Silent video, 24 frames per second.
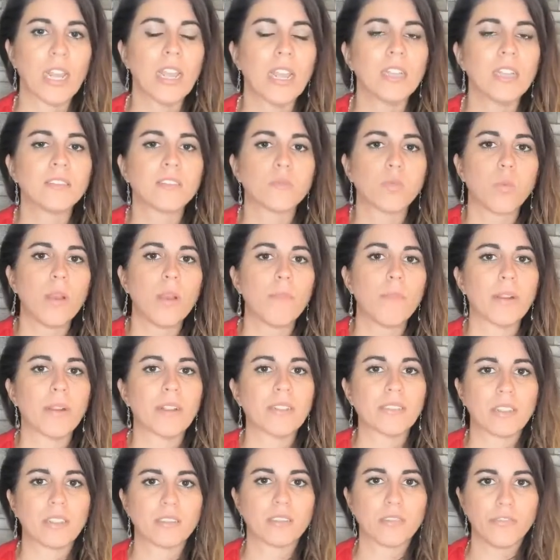It's what
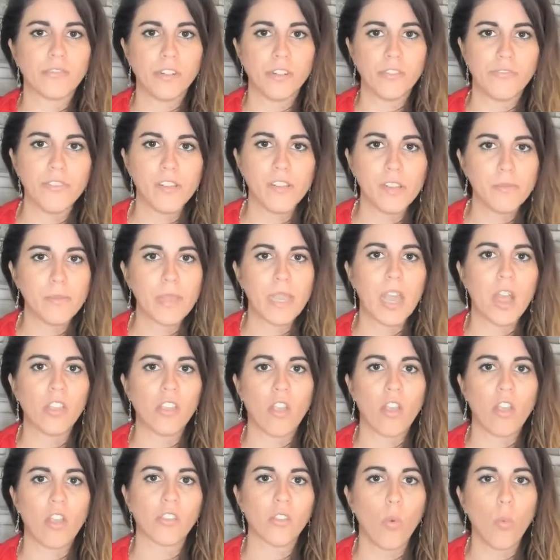brings us fulfillment
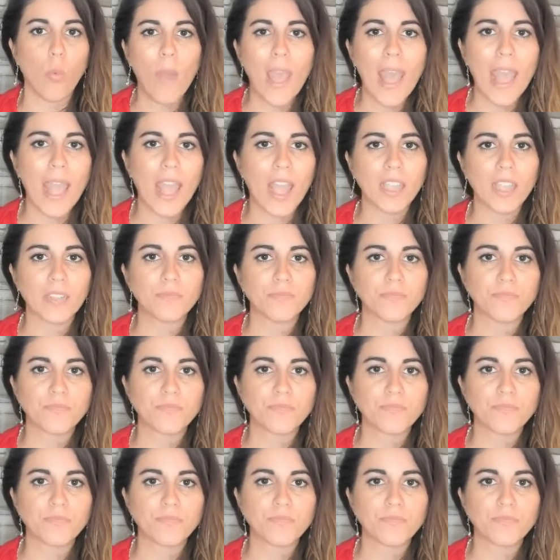along the way